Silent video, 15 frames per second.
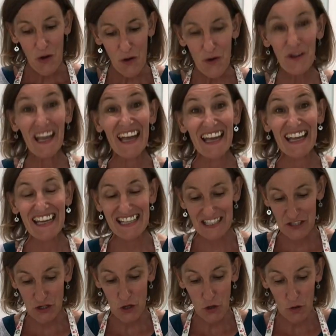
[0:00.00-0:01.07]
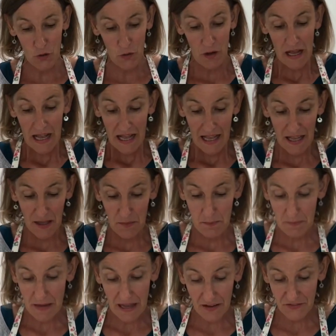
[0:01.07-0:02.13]
Okay, so
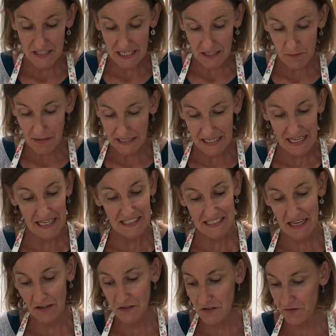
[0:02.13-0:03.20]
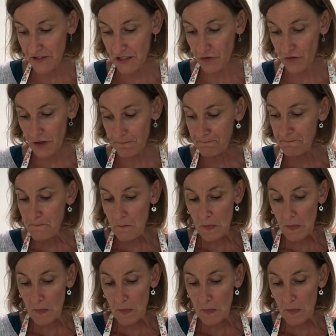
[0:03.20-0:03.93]
I've taken my cakes out of the oven.